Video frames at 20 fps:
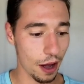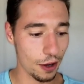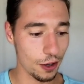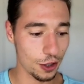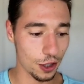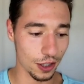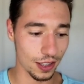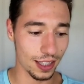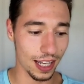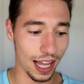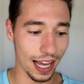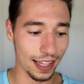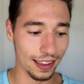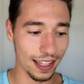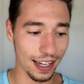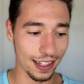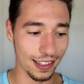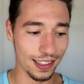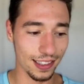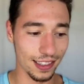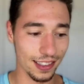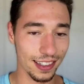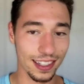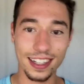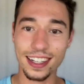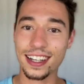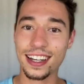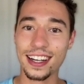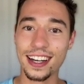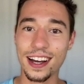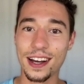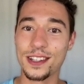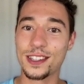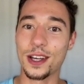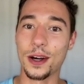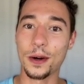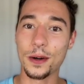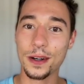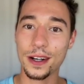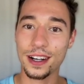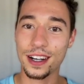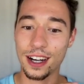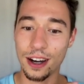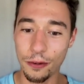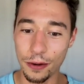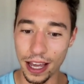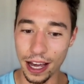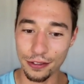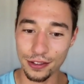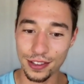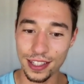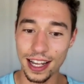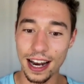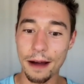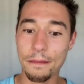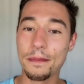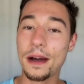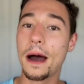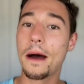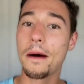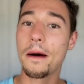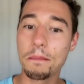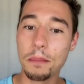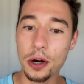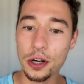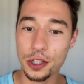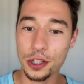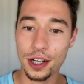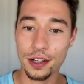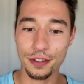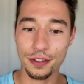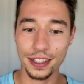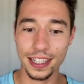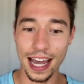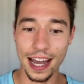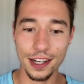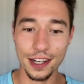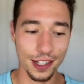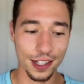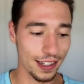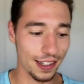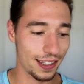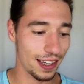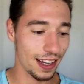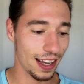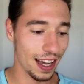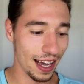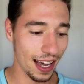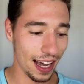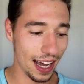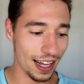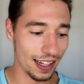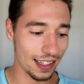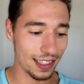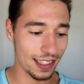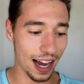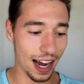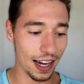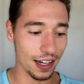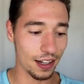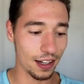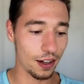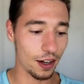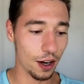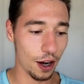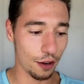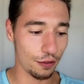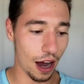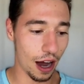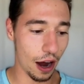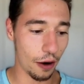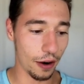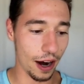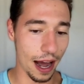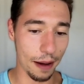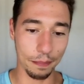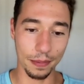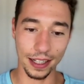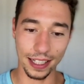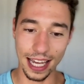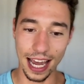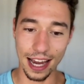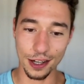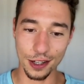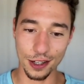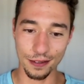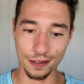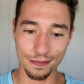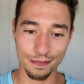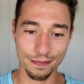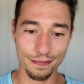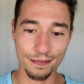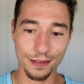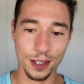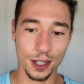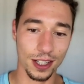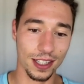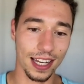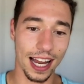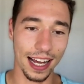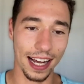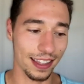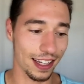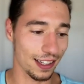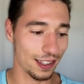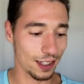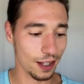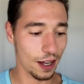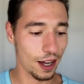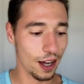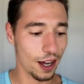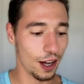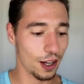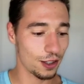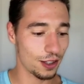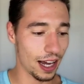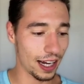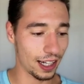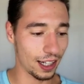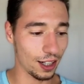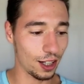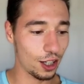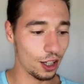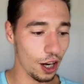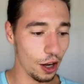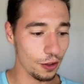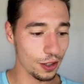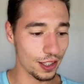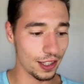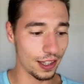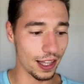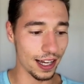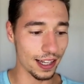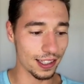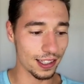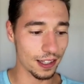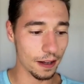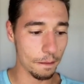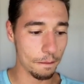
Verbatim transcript: just like this. So we have set up push notifications inside of our application just like this. So I can close this